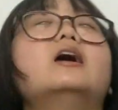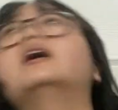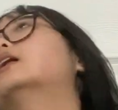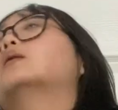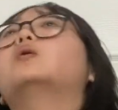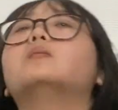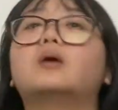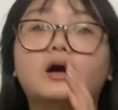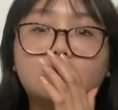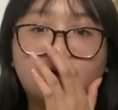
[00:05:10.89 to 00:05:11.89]
And I bought
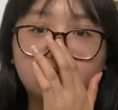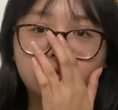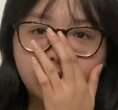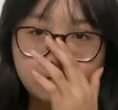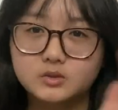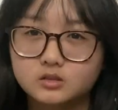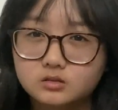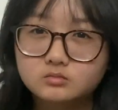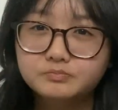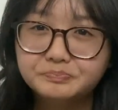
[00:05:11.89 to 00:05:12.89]
mine off of Amazon